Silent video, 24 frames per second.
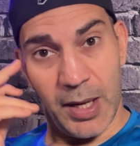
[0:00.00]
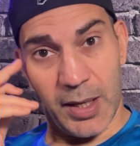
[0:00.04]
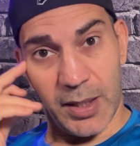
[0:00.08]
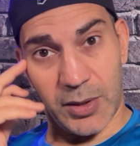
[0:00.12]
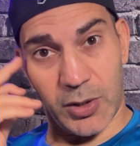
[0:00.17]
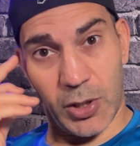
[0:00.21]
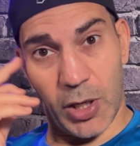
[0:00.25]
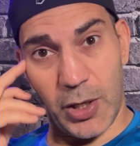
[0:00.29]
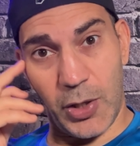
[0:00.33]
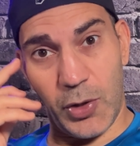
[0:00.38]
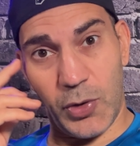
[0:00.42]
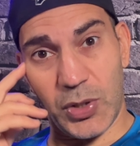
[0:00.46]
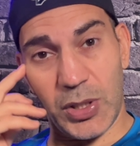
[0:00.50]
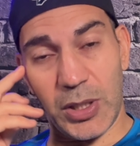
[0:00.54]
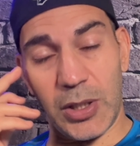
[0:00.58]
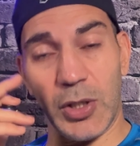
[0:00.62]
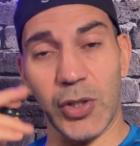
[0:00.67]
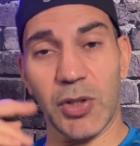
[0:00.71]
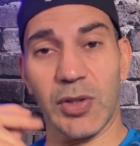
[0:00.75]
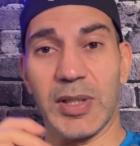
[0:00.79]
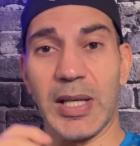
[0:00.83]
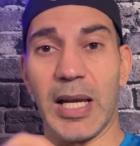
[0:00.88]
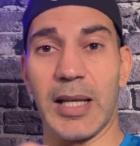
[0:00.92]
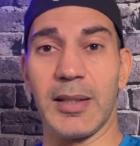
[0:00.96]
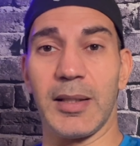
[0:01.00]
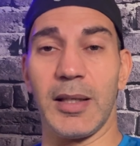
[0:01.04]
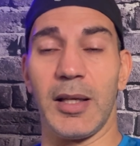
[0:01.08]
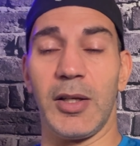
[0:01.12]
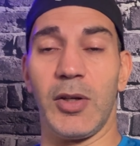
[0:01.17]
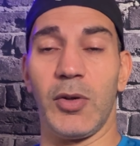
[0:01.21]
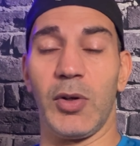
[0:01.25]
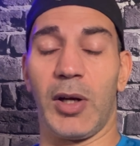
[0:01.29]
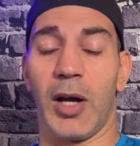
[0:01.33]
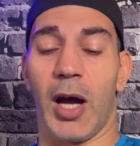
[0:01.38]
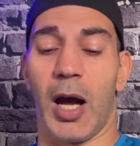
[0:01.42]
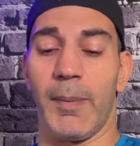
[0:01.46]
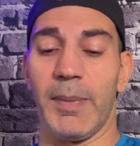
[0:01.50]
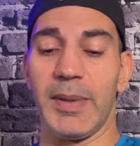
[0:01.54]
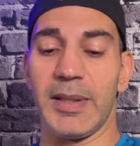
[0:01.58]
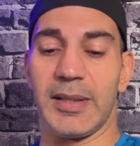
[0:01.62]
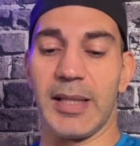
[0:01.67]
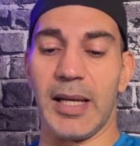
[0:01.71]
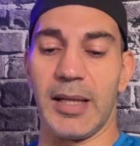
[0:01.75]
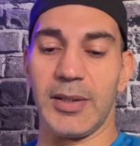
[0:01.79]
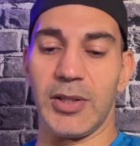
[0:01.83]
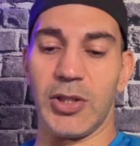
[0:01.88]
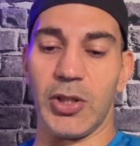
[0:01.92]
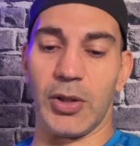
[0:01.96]
Start using your common
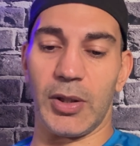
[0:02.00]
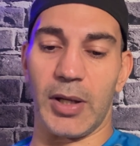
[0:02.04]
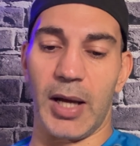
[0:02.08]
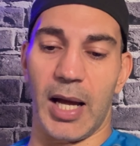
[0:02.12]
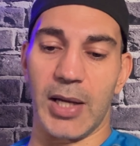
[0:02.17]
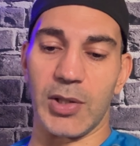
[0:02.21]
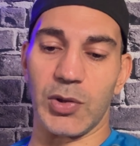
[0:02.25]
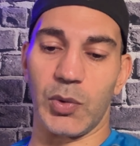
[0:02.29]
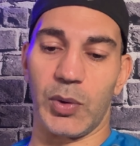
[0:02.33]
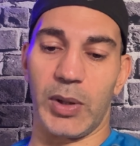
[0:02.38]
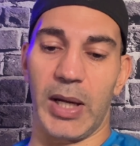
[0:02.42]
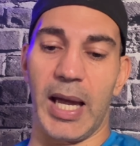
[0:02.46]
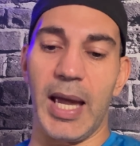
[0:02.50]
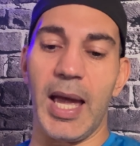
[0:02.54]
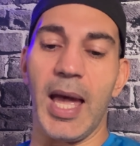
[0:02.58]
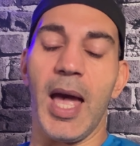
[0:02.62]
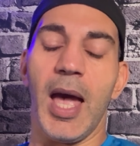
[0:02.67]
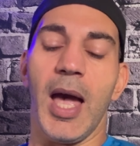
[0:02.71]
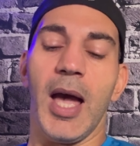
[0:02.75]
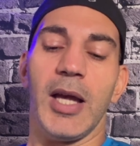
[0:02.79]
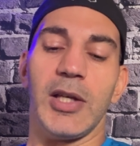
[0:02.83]
sense here, guys, okay?